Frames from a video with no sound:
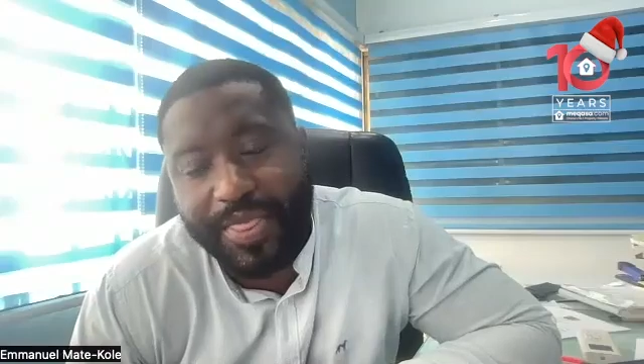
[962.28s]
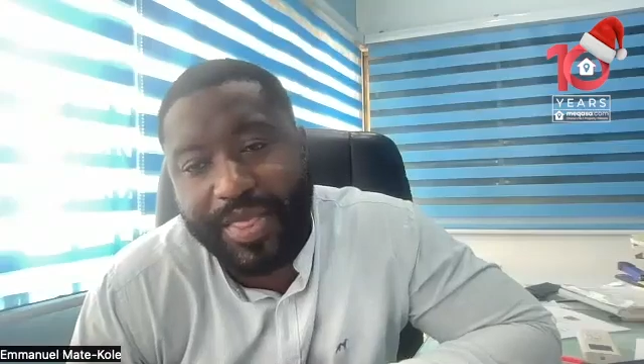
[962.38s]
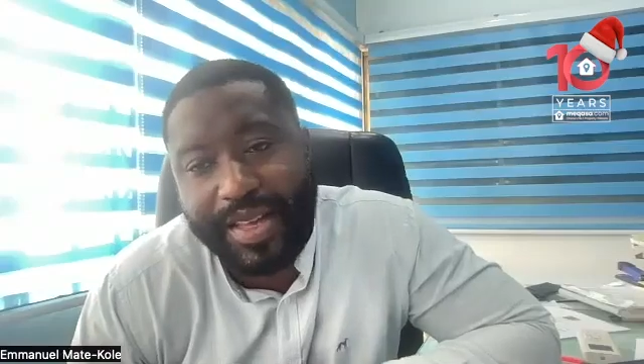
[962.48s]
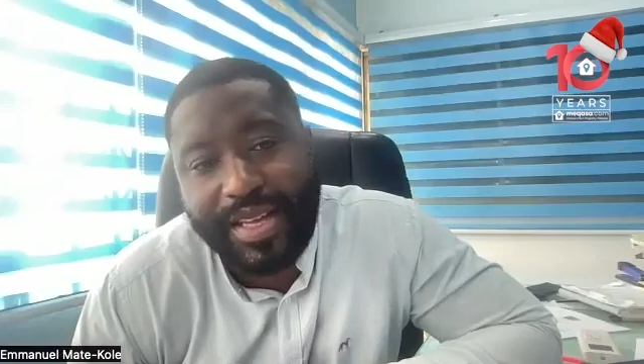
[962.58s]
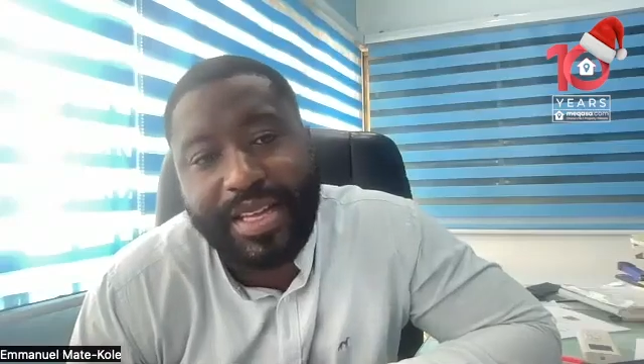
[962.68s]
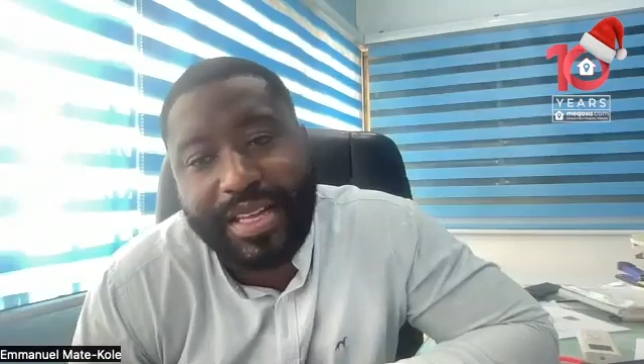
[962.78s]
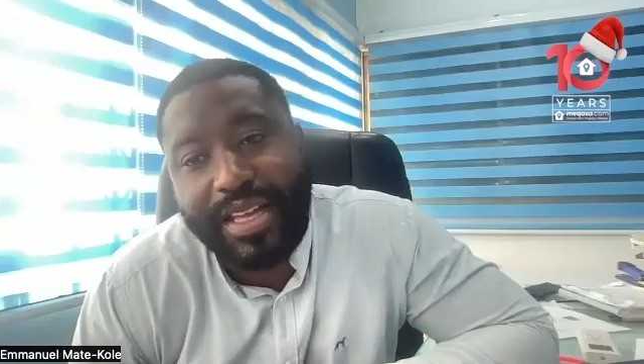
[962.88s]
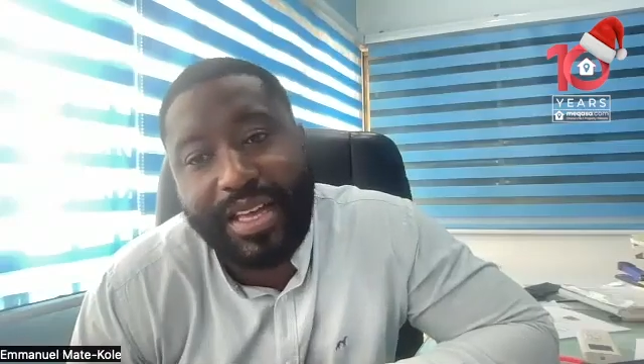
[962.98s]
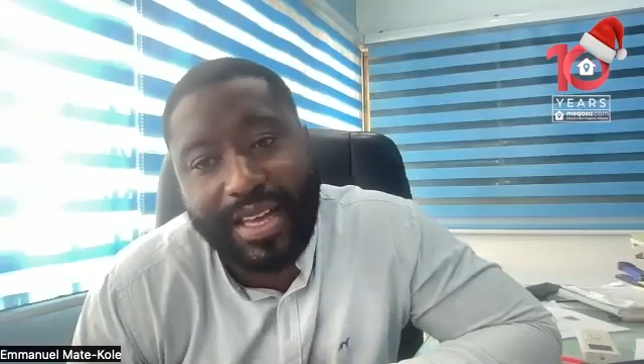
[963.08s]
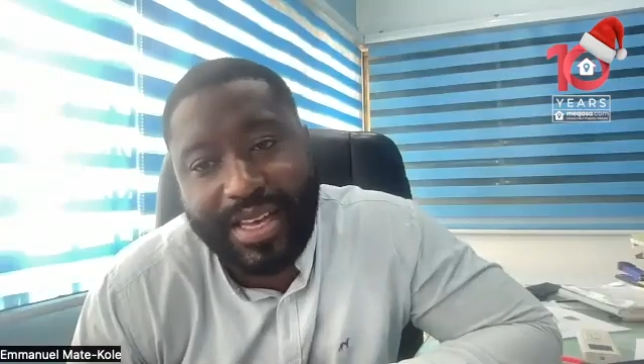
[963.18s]

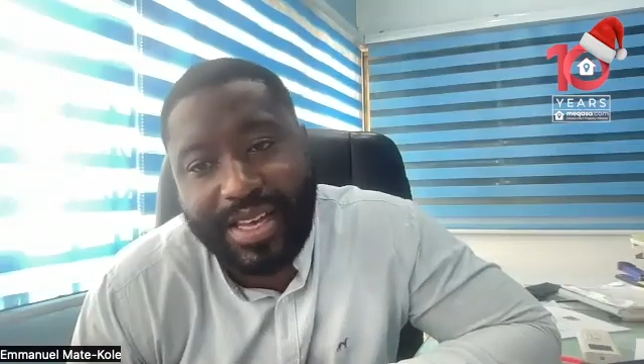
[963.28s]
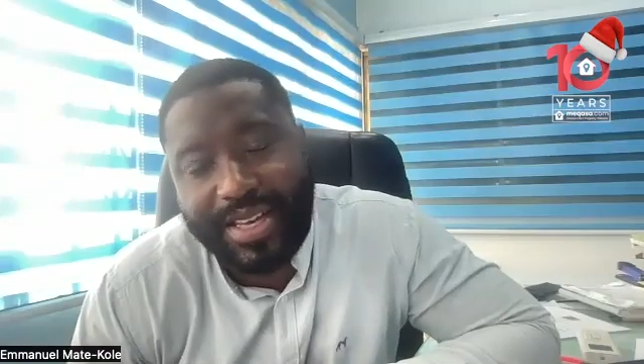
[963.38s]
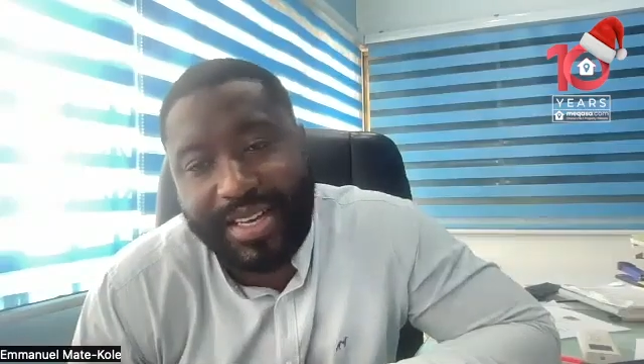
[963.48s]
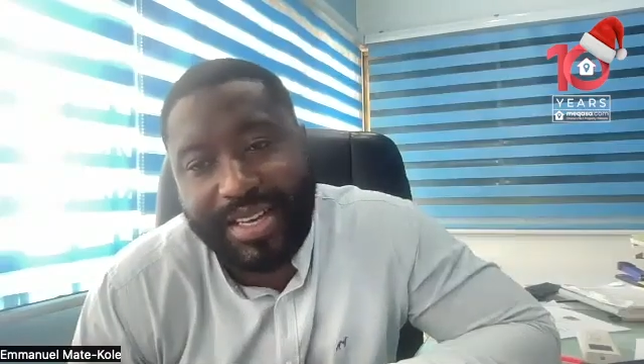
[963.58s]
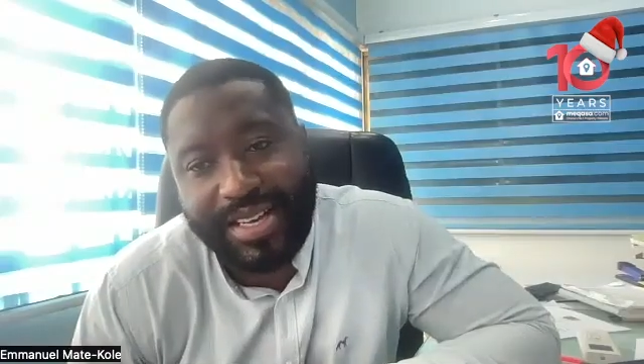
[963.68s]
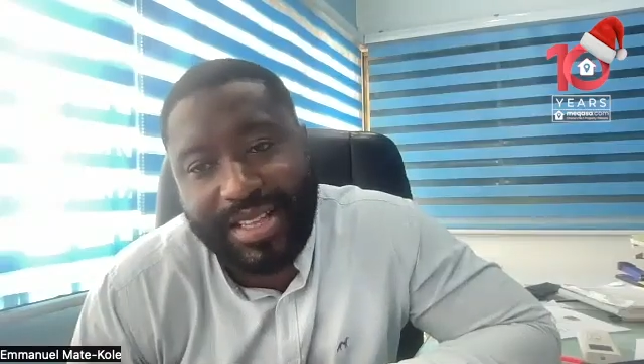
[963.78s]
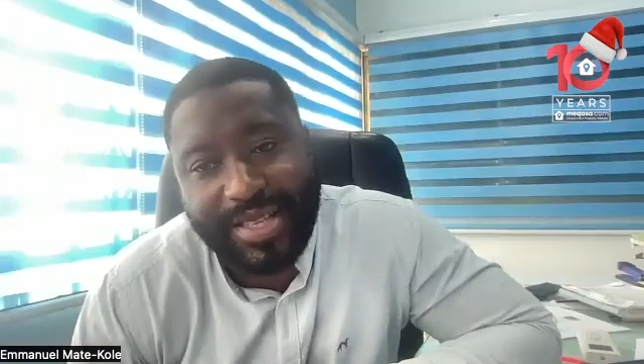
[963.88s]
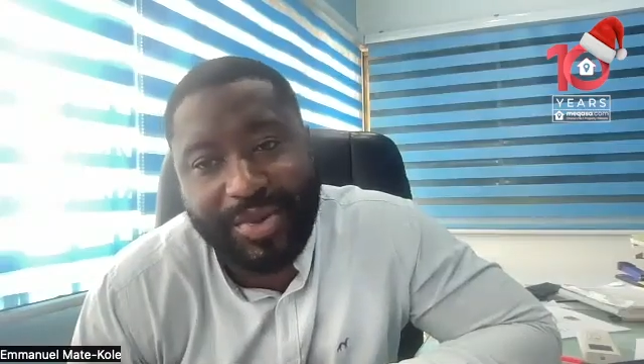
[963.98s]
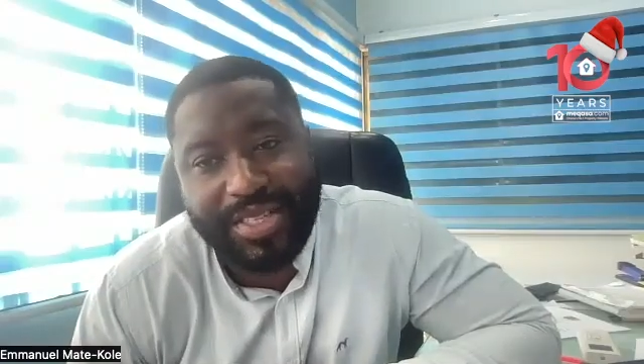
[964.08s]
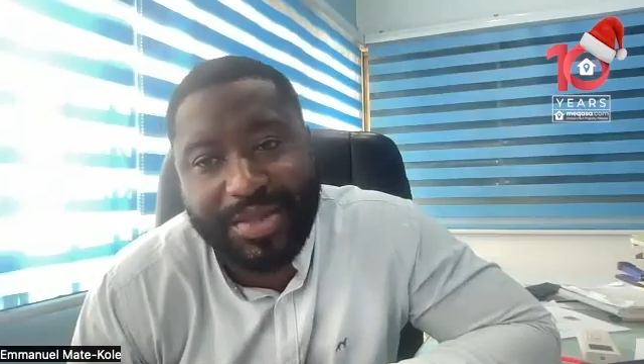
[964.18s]
That's what it
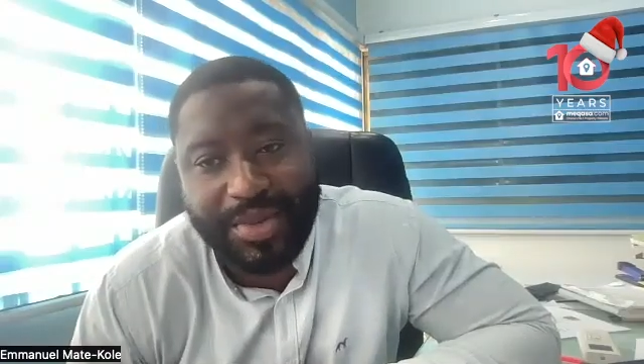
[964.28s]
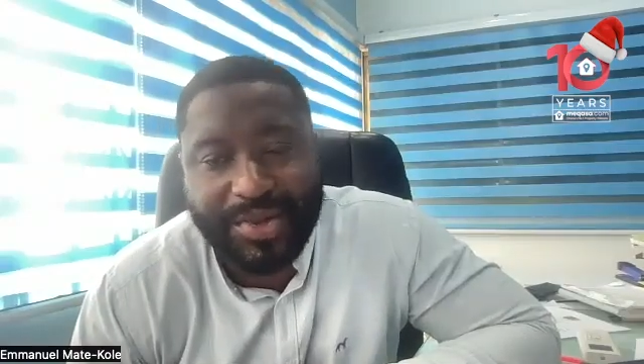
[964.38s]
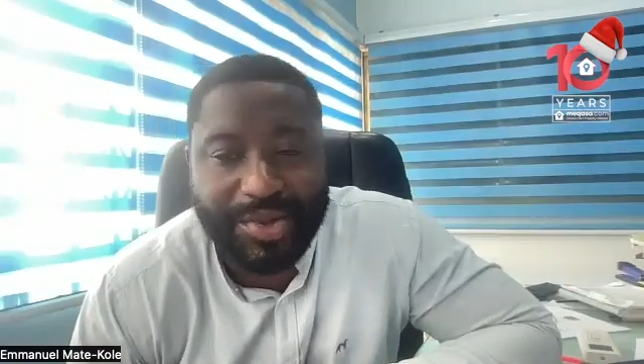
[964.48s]
means. So,